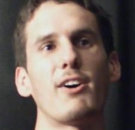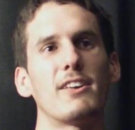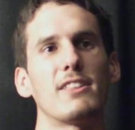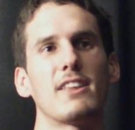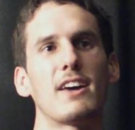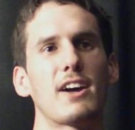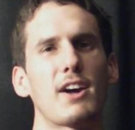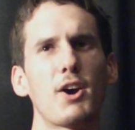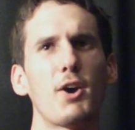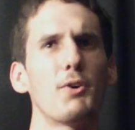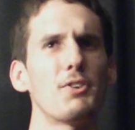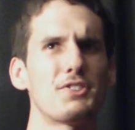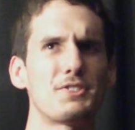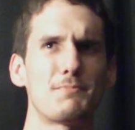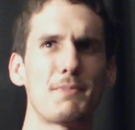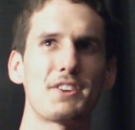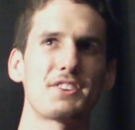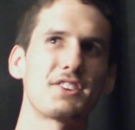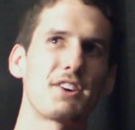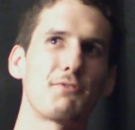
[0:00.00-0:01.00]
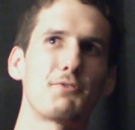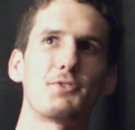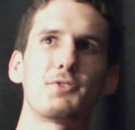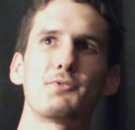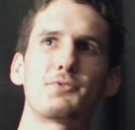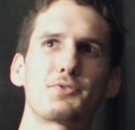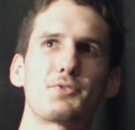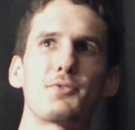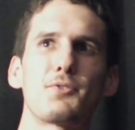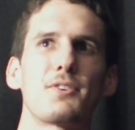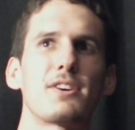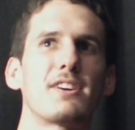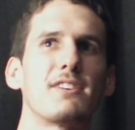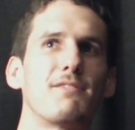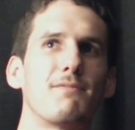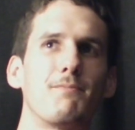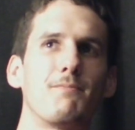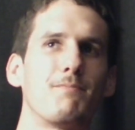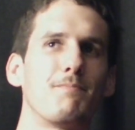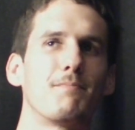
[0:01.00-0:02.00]
and it's based off a true story.
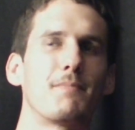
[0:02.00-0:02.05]
And